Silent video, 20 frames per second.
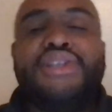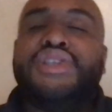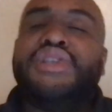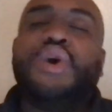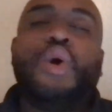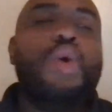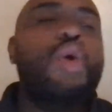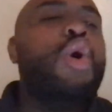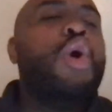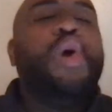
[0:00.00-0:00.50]

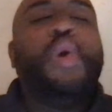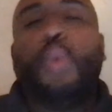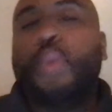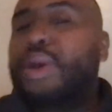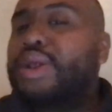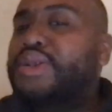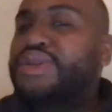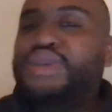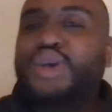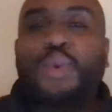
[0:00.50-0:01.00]
So
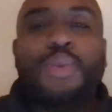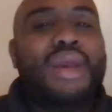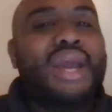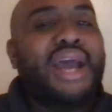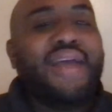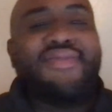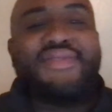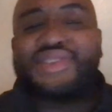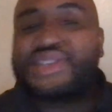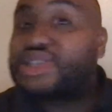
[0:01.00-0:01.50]
winter, we
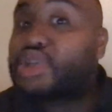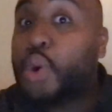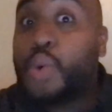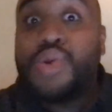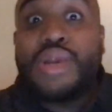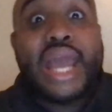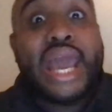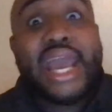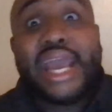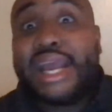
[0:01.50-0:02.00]
get the
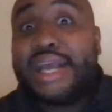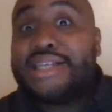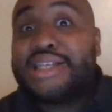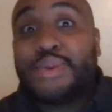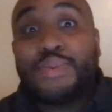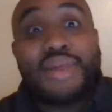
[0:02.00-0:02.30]
snow days